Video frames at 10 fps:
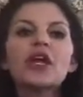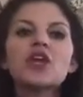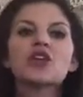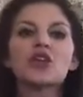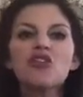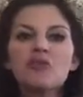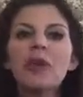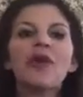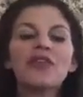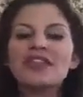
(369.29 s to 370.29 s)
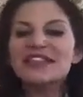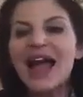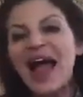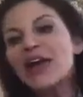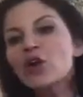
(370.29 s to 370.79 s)
So you've built this
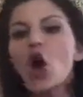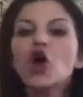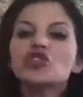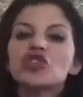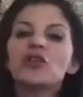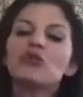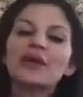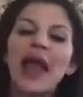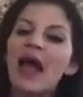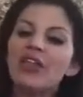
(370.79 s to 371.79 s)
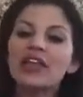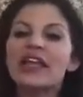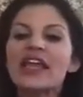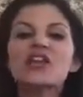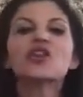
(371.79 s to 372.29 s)
entire alternate reality
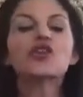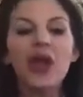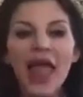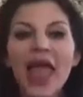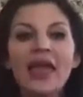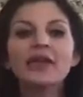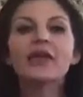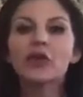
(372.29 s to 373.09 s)
in your head.